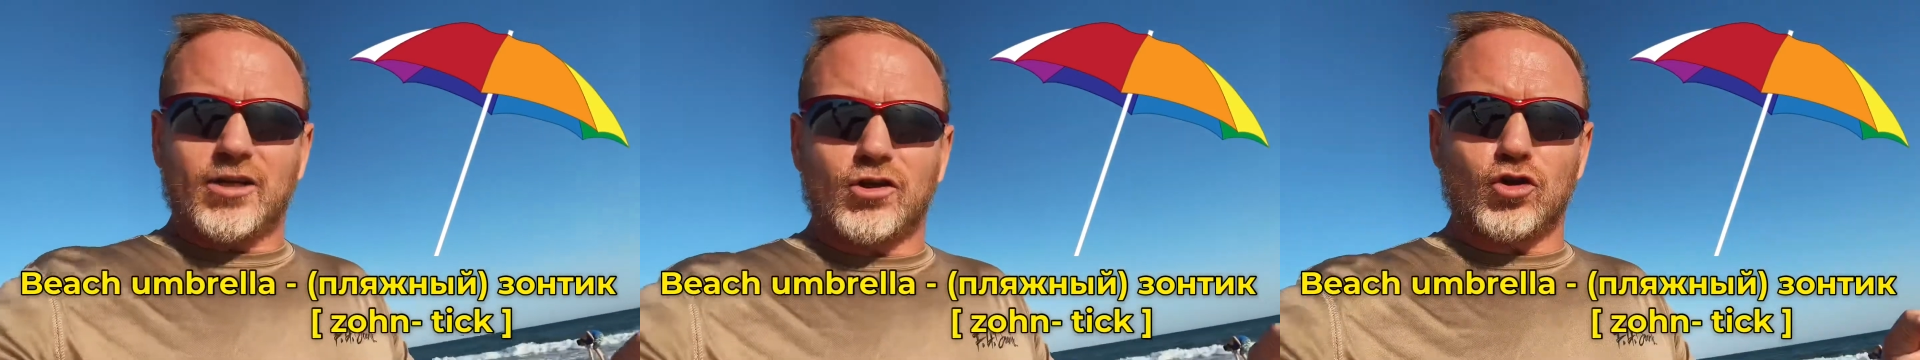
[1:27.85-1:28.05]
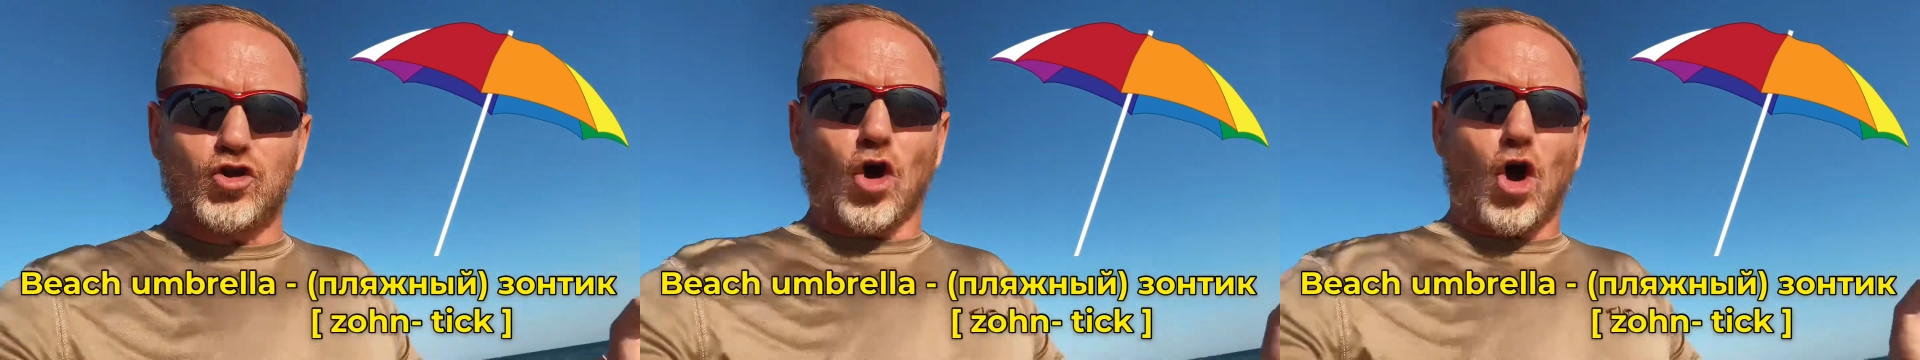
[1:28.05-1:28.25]

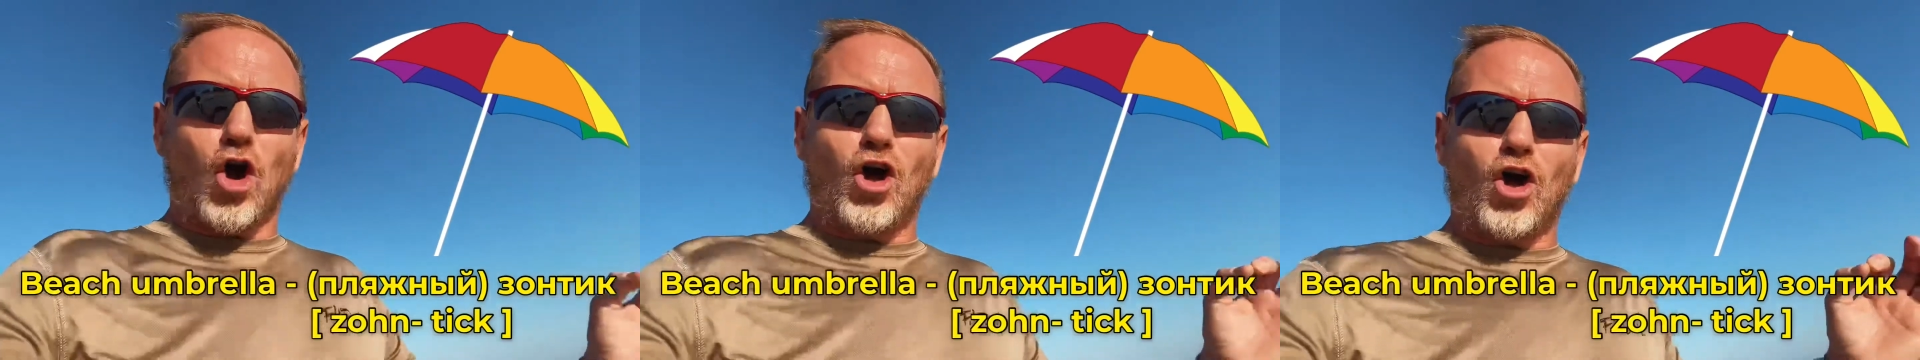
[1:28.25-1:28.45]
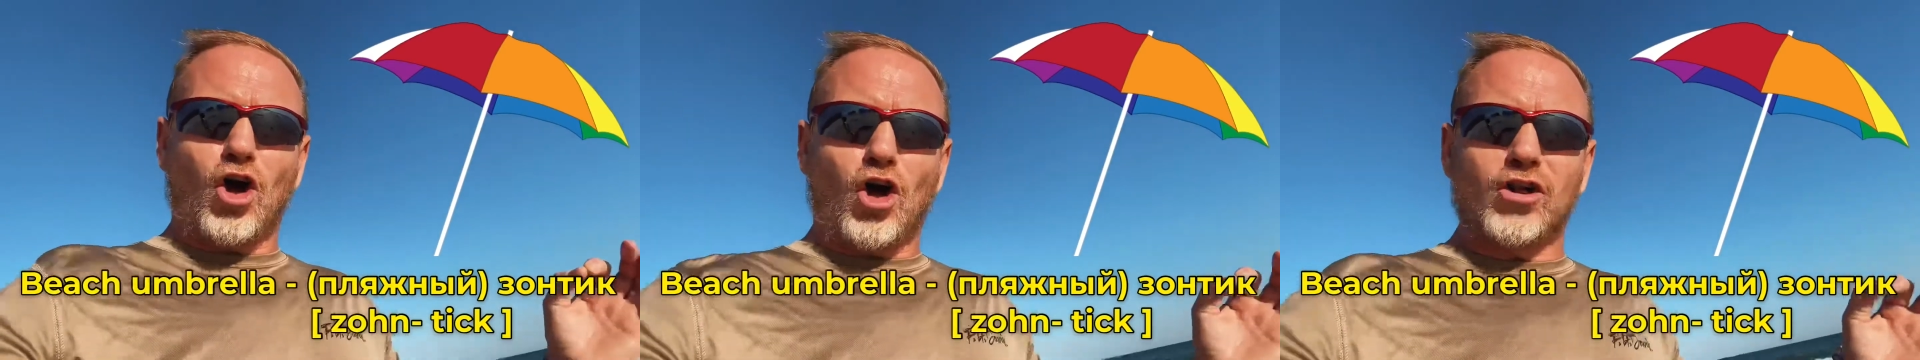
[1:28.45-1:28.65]

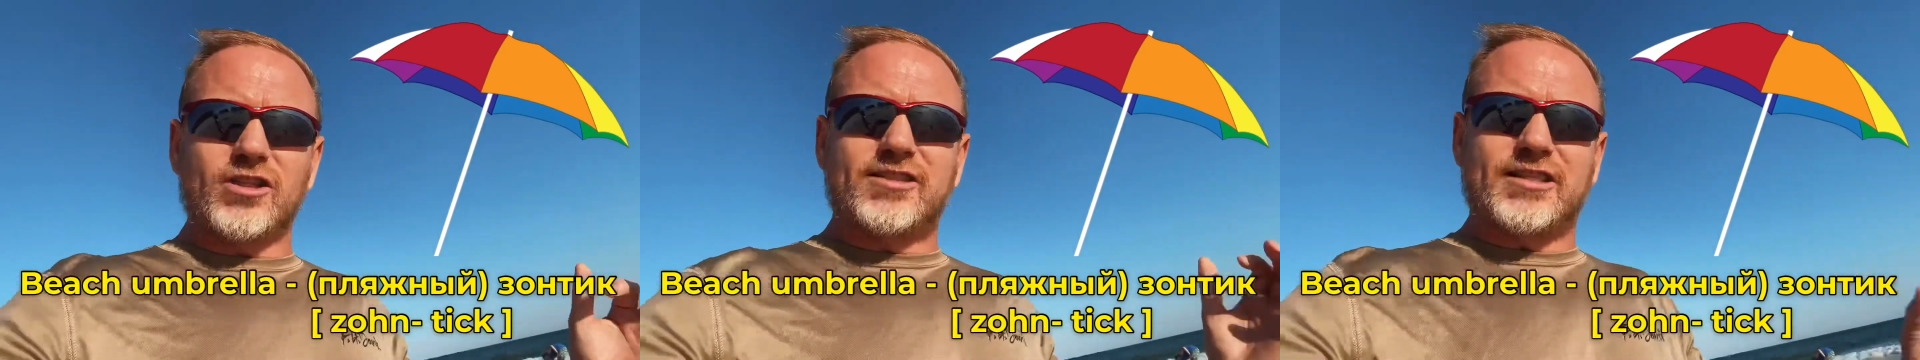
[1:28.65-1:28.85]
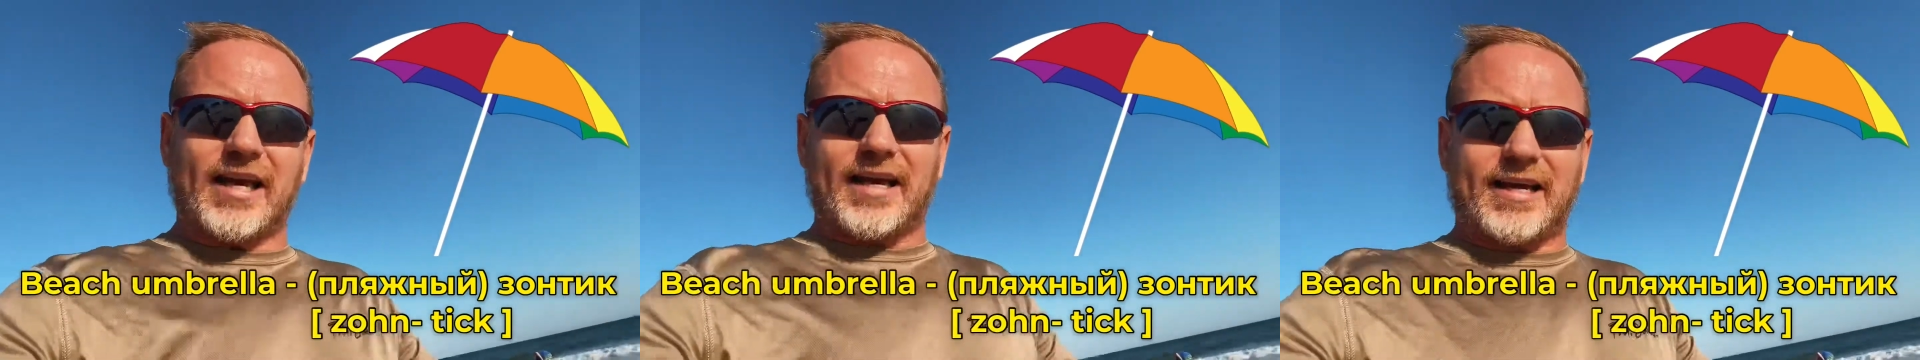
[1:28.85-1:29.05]

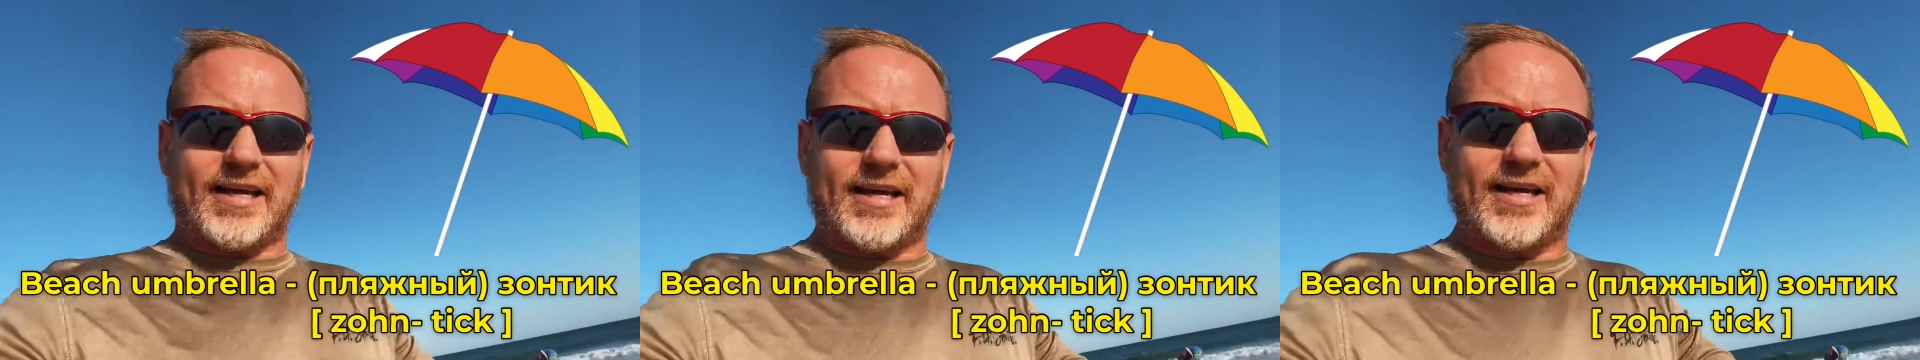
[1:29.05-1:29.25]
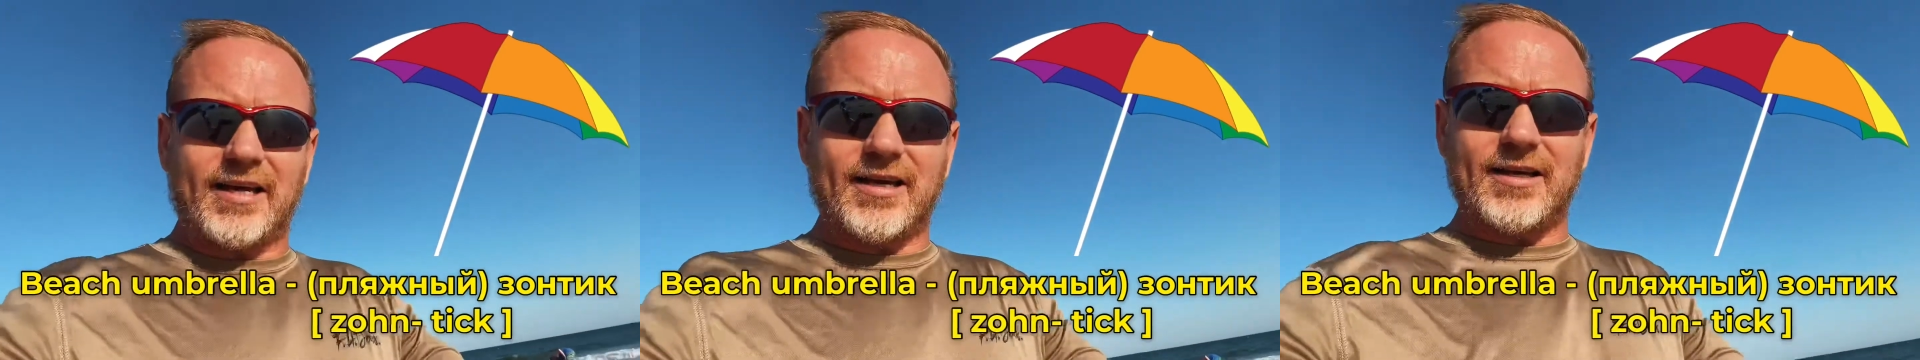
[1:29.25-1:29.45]
Zontik.